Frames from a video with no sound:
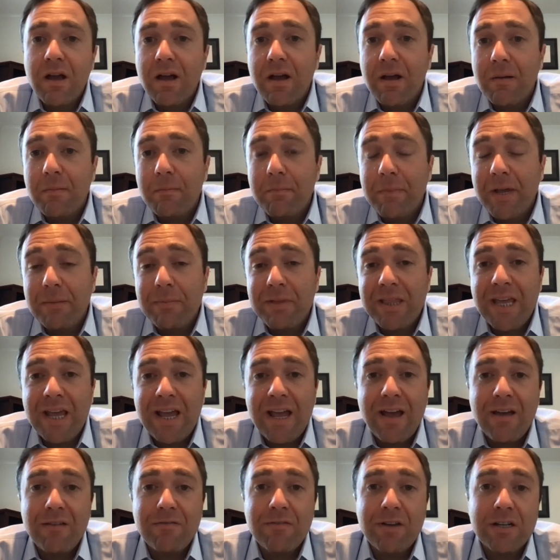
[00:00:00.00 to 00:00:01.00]
maybe they
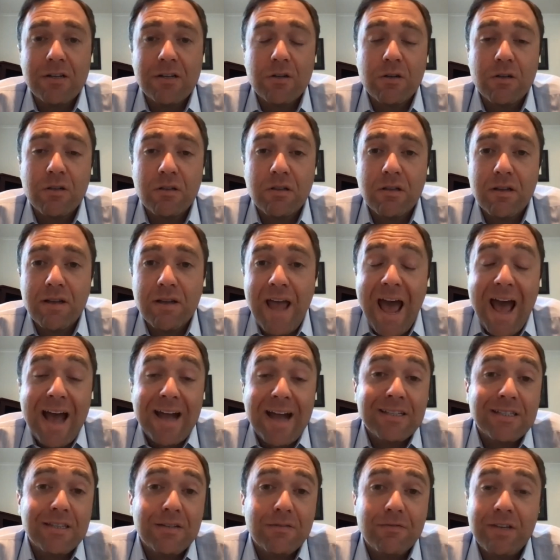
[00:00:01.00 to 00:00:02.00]
have
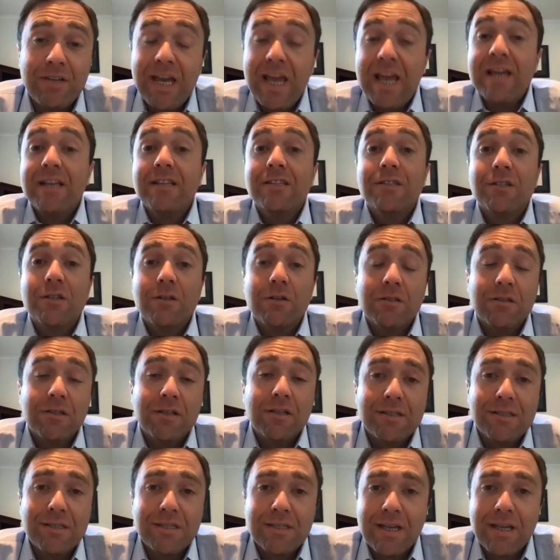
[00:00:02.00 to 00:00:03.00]
active cancer,
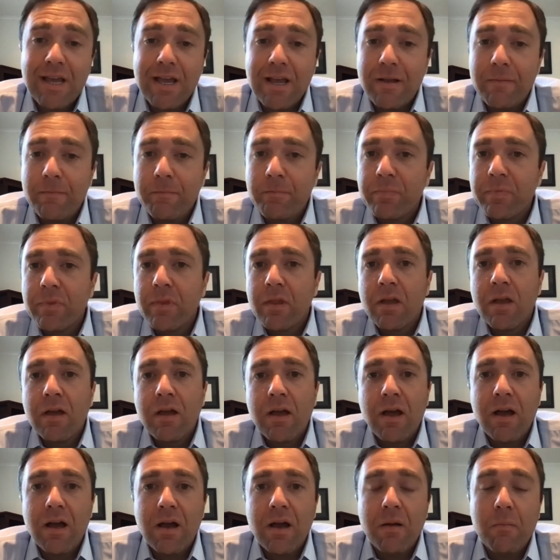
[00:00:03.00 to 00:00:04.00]
let's say.
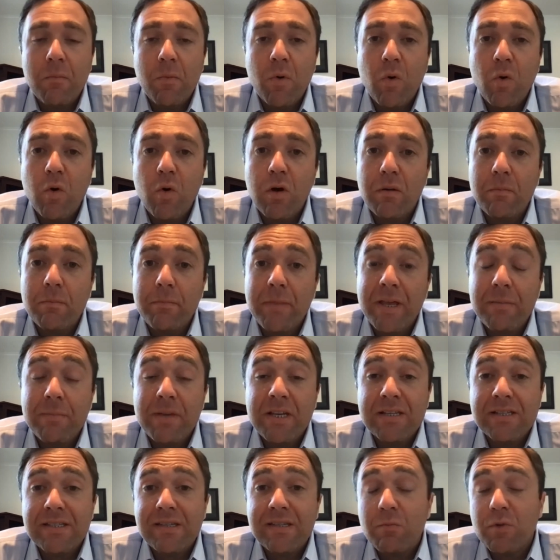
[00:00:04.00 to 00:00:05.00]
or
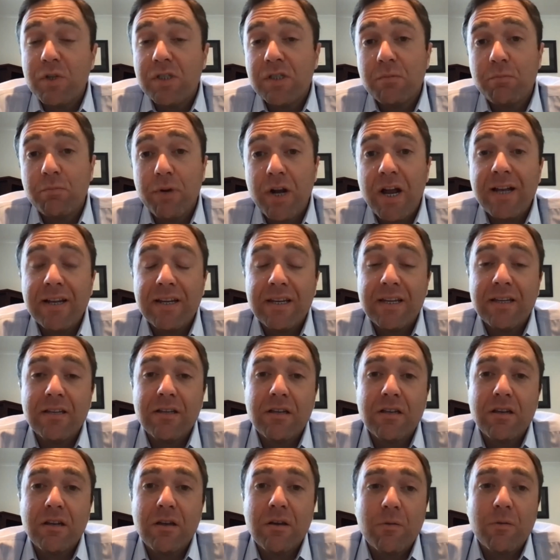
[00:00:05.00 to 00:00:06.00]
maybe someone's pregnant.
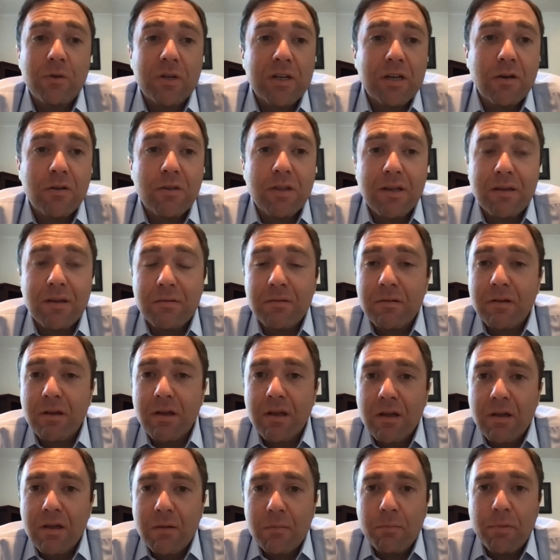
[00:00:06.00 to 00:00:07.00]
We know that
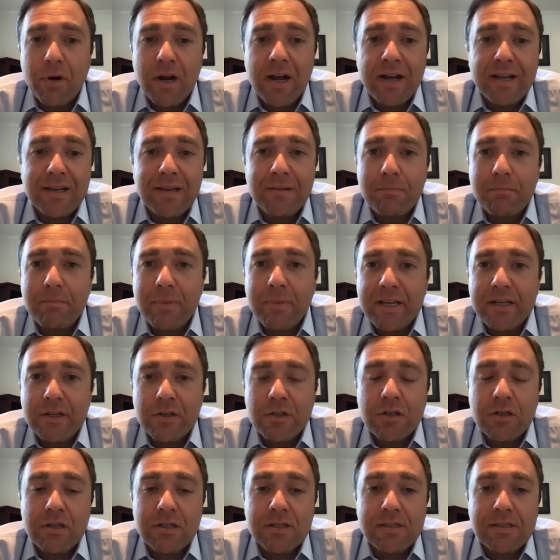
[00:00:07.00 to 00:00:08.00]
pregnant
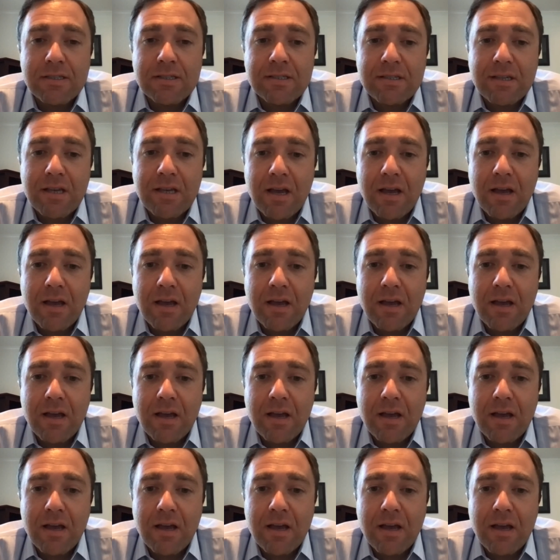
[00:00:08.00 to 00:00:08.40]
patients